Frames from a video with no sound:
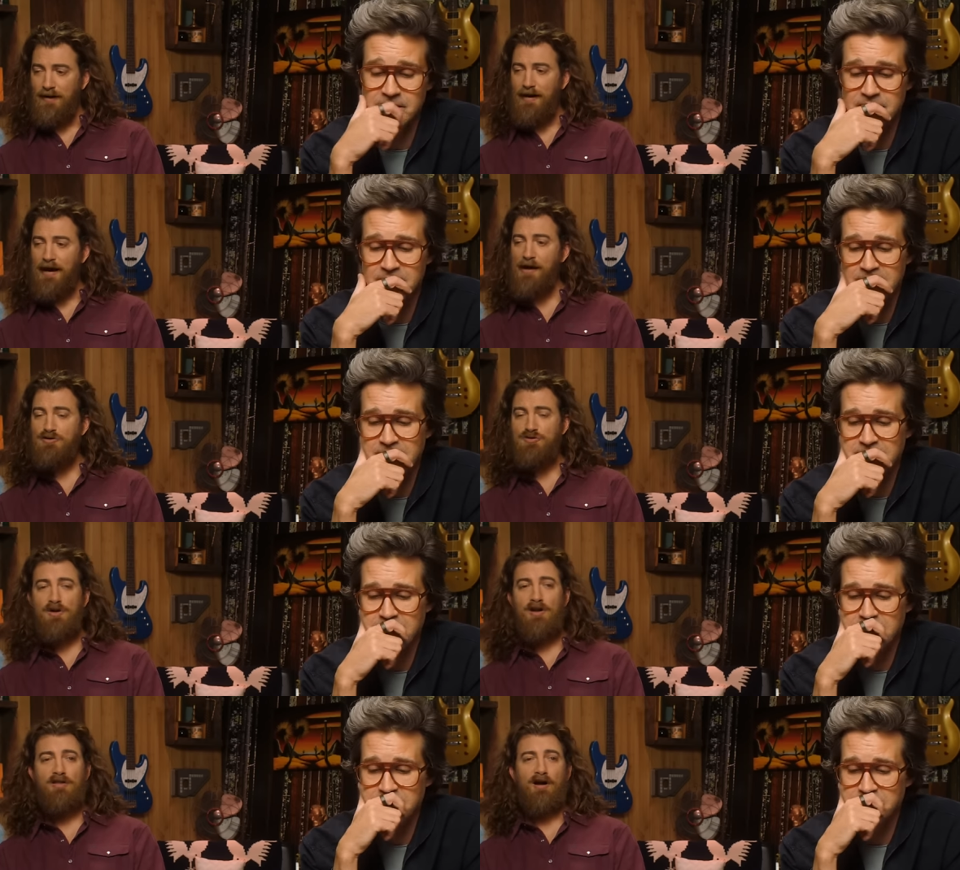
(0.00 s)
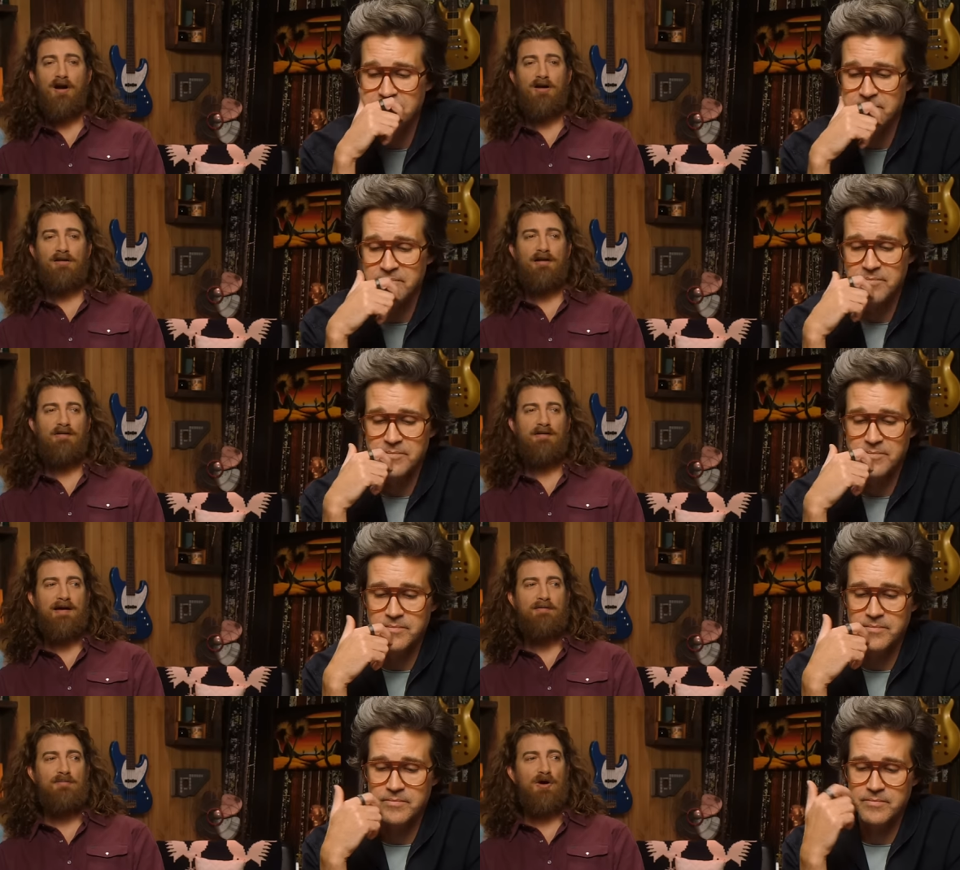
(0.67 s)
Speaker 1: I was reading the article
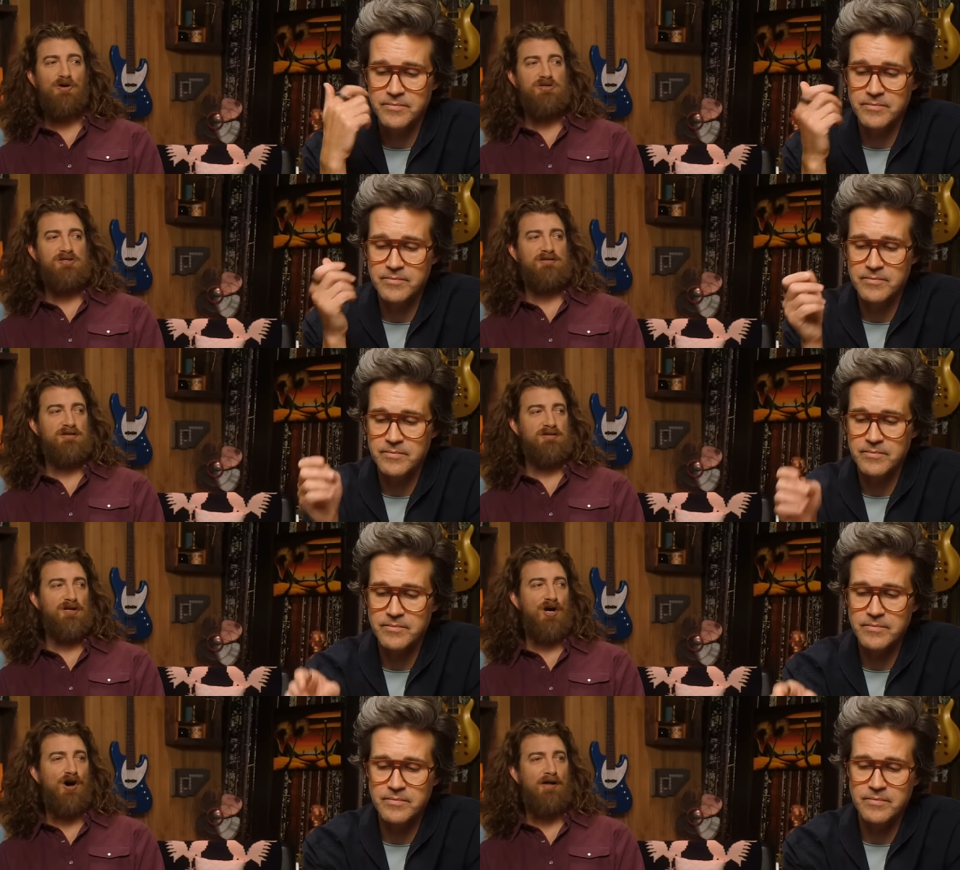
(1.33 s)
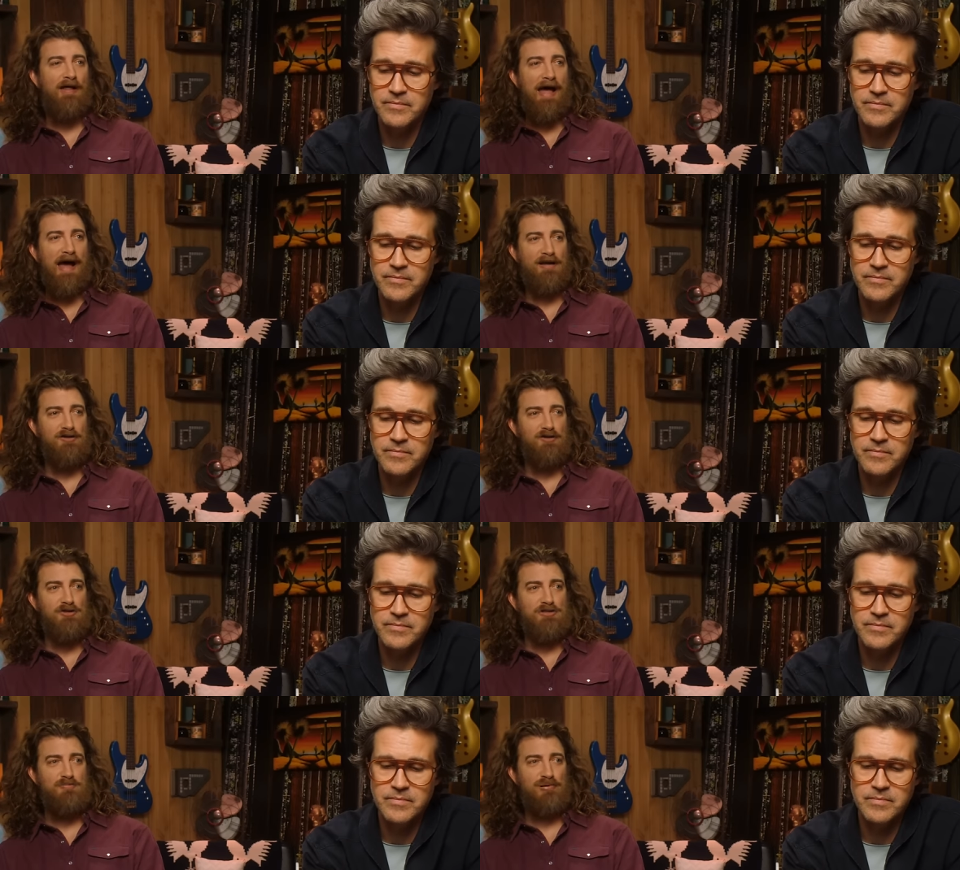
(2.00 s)
and like most tall
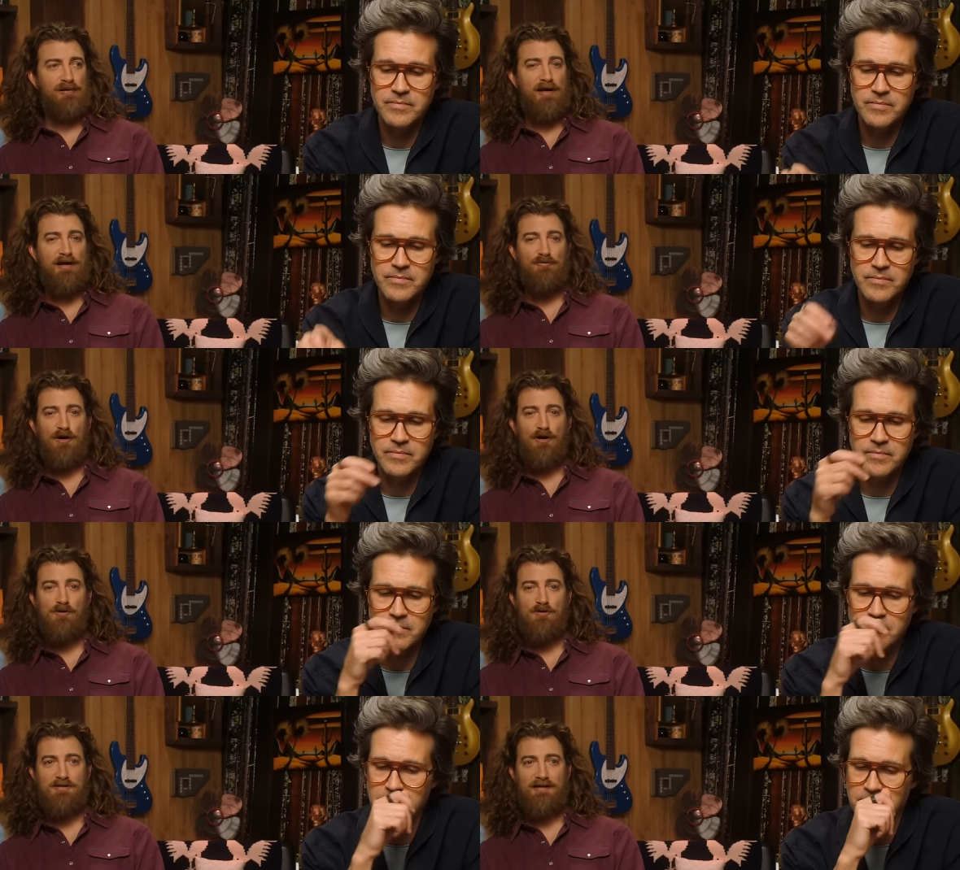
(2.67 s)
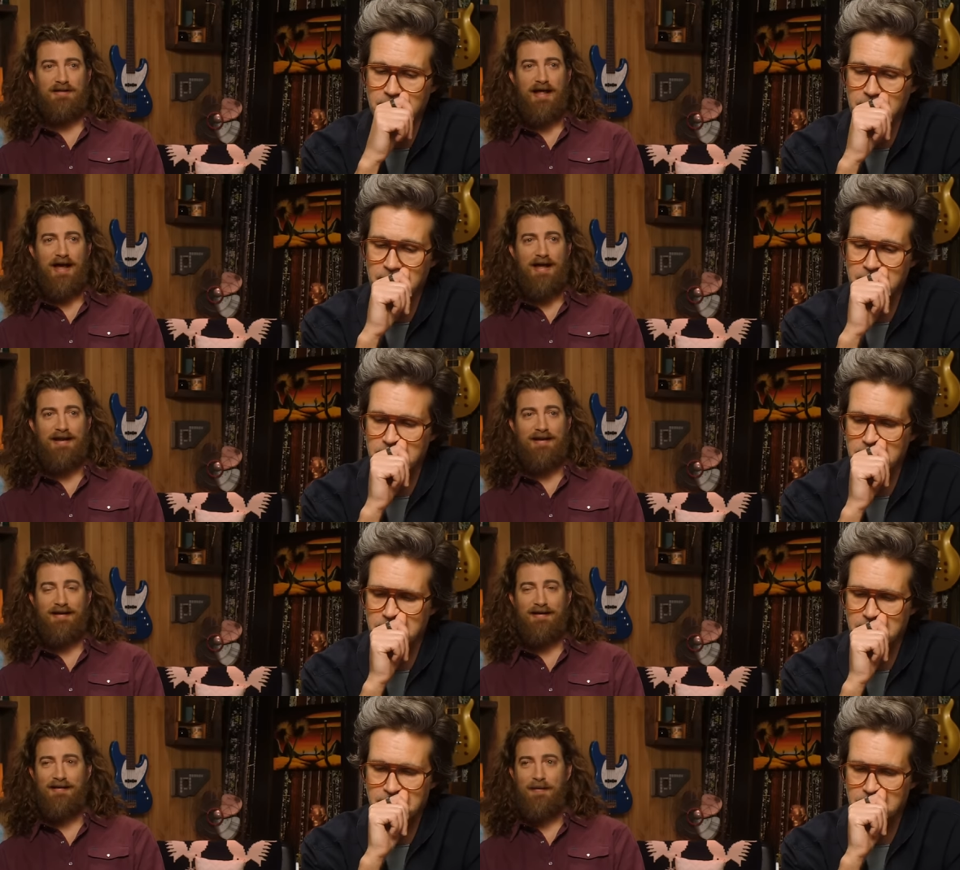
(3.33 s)
actors play roles
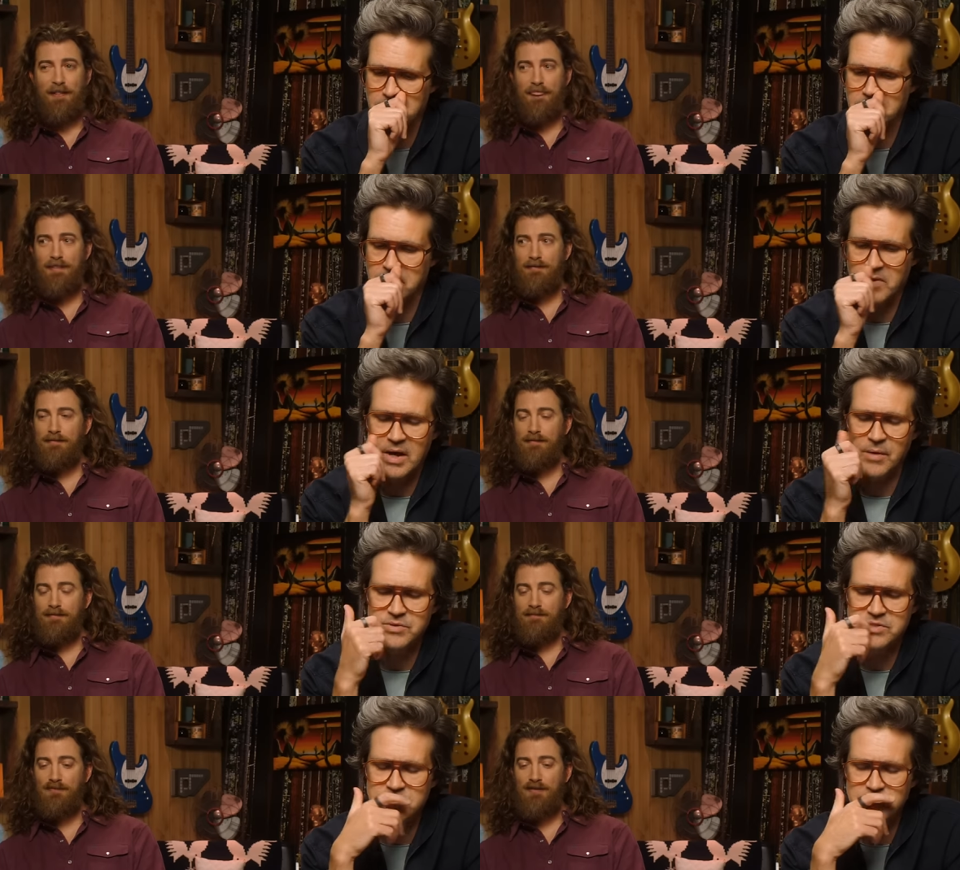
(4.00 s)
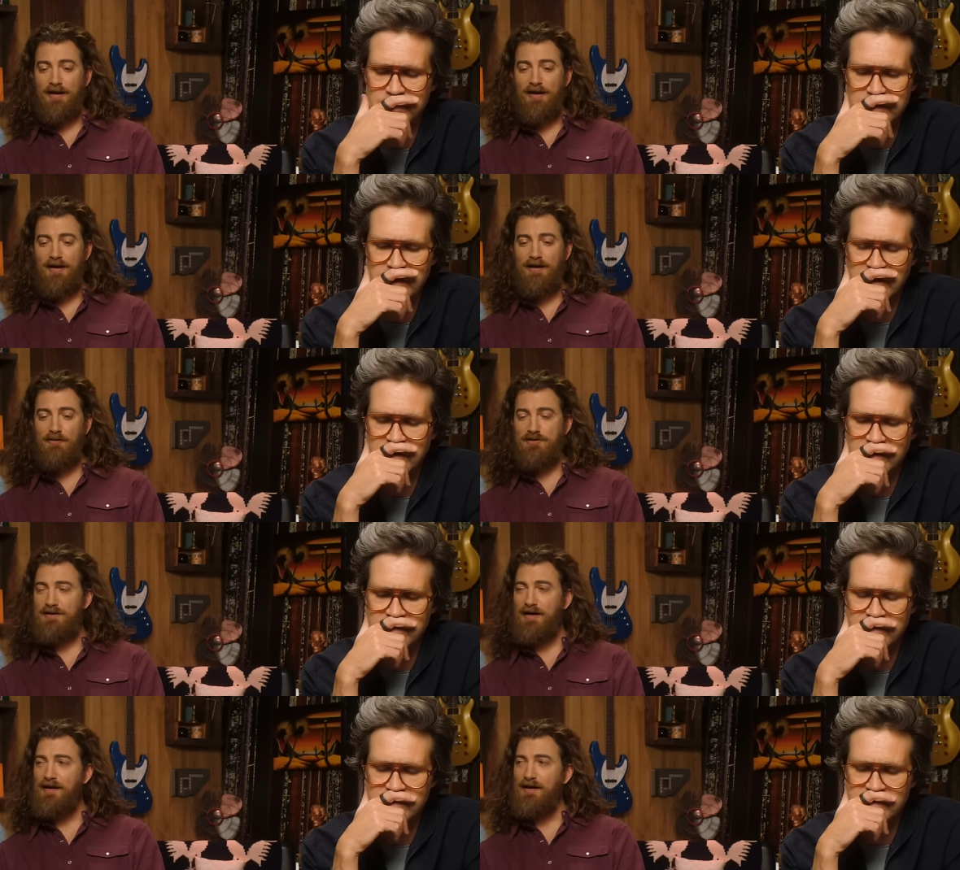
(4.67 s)
like I was too tall.
Speaker 2: And
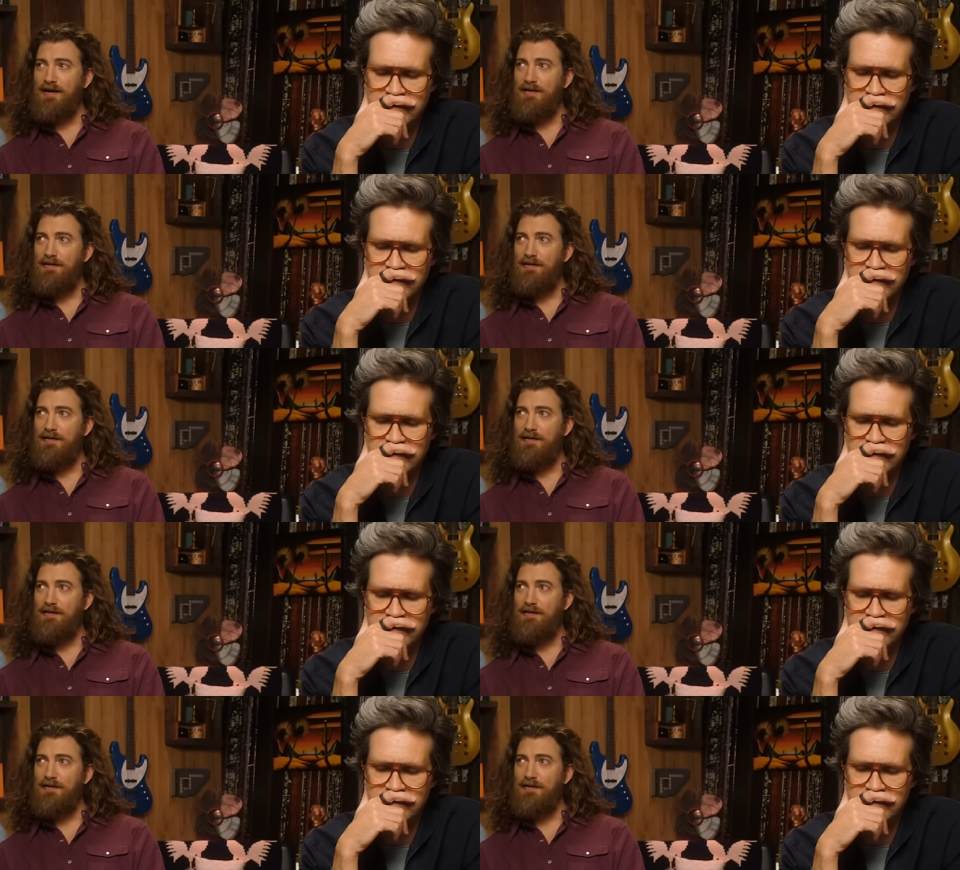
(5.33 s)
it was like